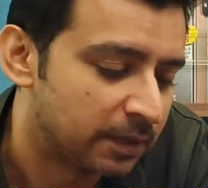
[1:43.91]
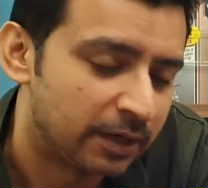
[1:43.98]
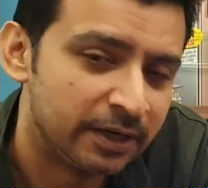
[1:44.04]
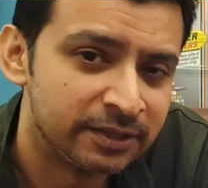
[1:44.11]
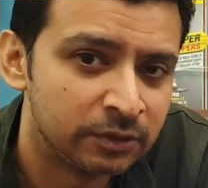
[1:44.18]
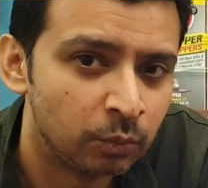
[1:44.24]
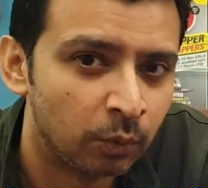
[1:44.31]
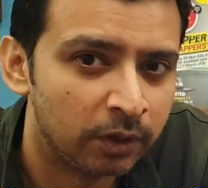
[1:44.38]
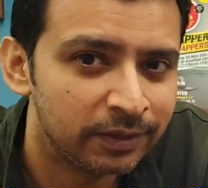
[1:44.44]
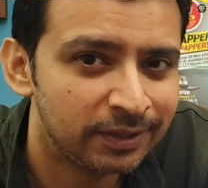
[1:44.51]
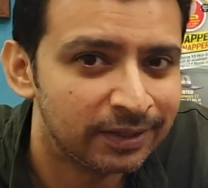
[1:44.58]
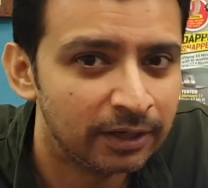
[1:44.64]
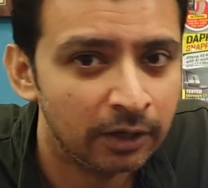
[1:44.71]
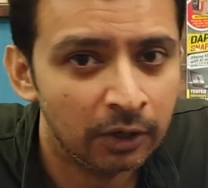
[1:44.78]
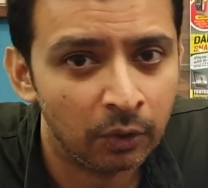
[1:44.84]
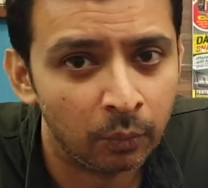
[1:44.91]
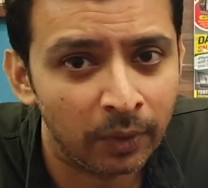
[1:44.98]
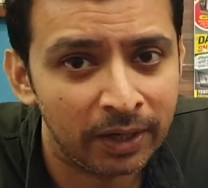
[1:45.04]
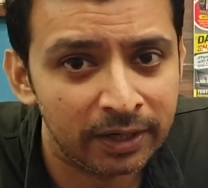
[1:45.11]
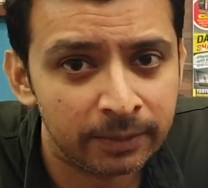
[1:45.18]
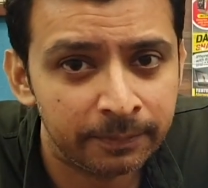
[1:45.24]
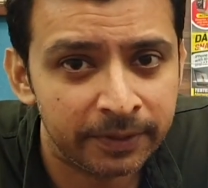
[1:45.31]
Is it worth it?
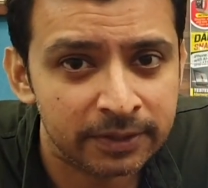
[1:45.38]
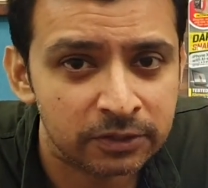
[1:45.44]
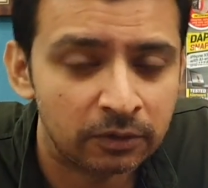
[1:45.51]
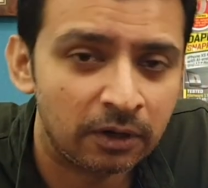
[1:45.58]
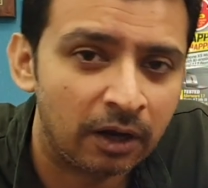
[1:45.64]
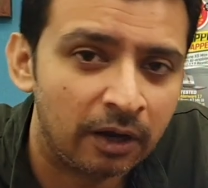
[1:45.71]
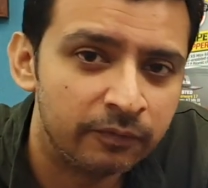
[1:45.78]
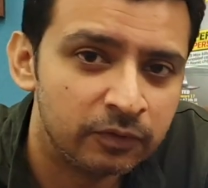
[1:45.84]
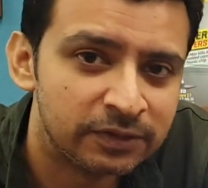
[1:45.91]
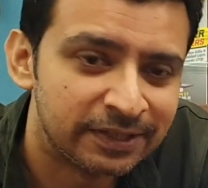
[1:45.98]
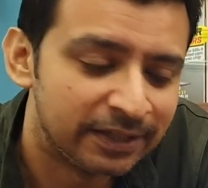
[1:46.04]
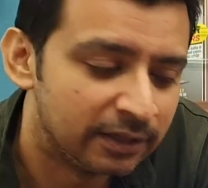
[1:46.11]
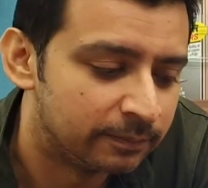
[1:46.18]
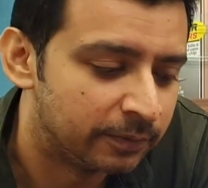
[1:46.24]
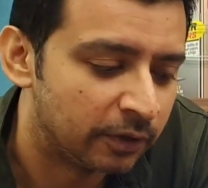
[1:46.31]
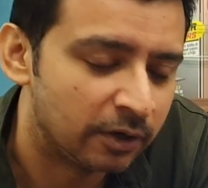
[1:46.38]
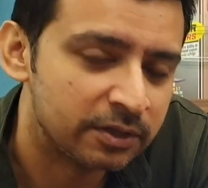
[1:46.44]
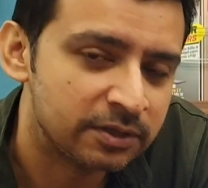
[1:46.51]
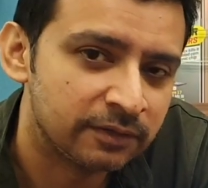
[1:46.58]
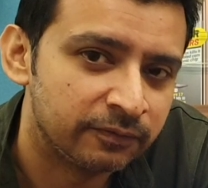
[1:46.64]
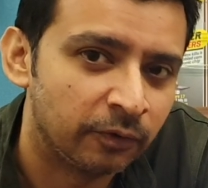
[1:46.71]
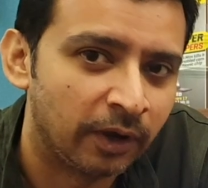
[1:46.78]
Well, it depends on how you see it,
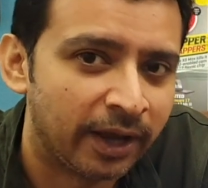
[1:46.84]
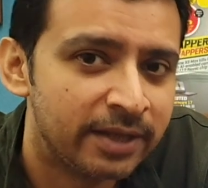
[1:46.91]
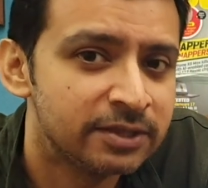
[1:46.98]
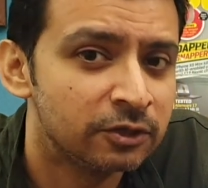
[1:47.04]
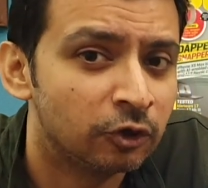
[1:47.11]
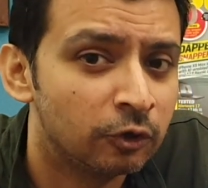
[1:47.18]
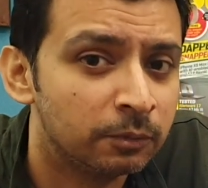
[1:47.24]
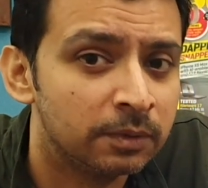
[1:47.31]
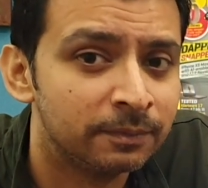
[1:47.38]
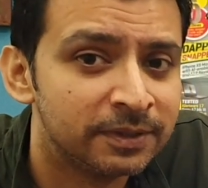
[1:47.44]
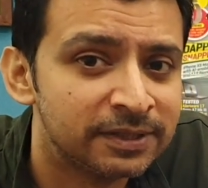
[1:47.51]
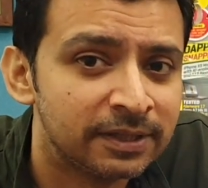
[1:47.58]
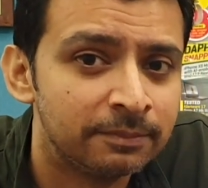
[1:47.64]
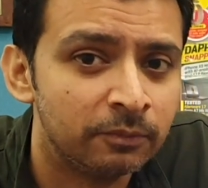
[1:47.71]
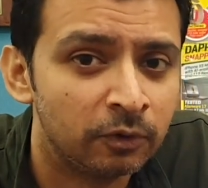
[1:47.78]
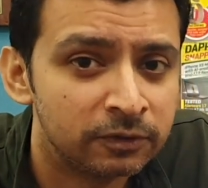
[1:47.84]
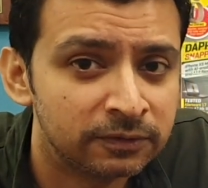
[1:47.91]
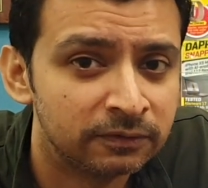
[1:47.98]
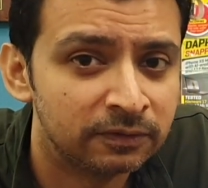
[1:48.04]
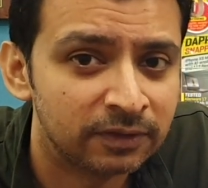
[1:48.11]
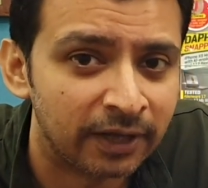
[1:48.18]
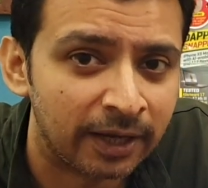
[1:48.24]
because if your hands are going to be busy most
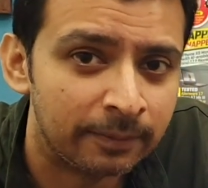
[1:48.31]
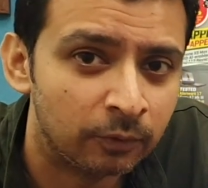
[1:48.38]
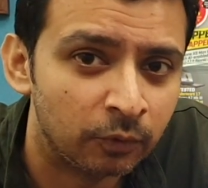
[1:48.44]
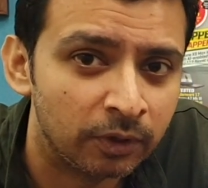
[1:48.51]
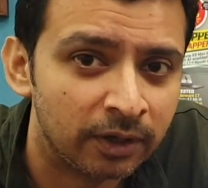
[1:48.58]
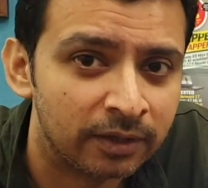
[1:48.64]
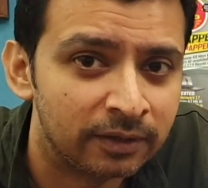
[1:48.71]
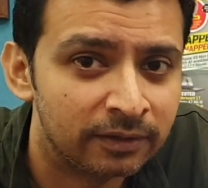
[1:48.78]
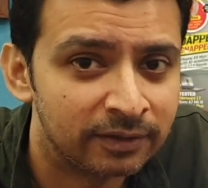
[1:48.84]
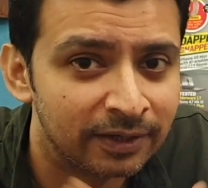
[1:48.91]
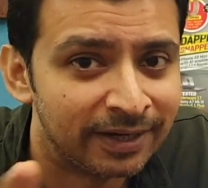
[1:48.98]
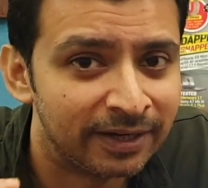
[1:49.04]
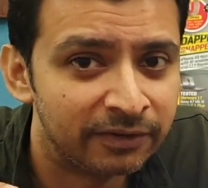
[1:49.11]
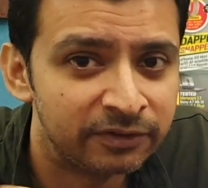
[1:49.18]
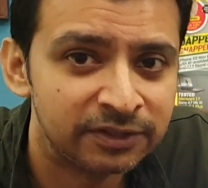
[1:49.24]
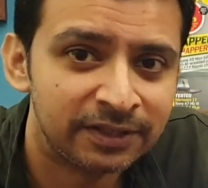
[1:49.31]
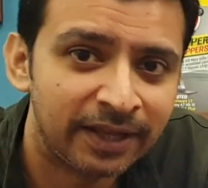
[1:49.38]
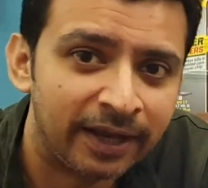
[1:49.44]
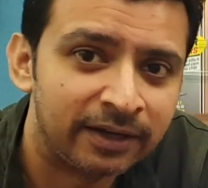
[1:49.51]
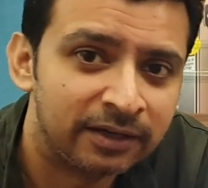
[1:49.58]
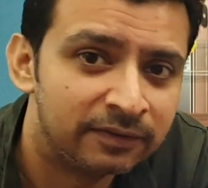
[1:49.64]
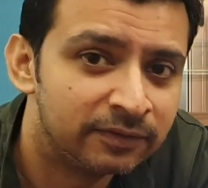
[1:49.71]
of the time doing other interesting
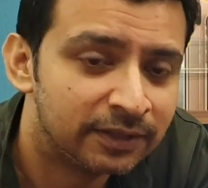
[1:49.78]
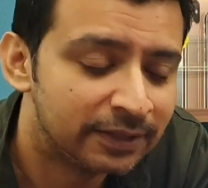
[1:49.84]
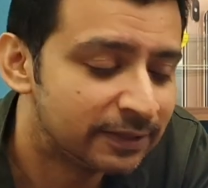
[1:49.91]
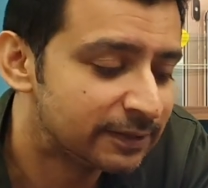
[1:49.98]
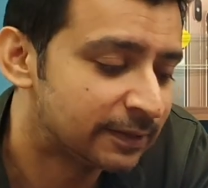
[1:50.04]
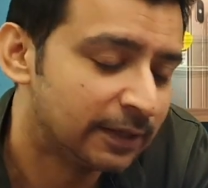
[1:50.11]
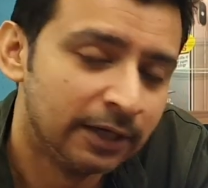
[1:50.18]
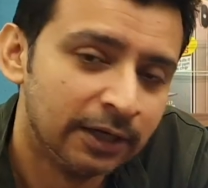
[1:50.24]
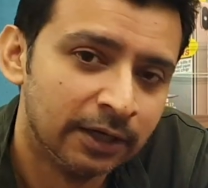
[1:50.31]
activities,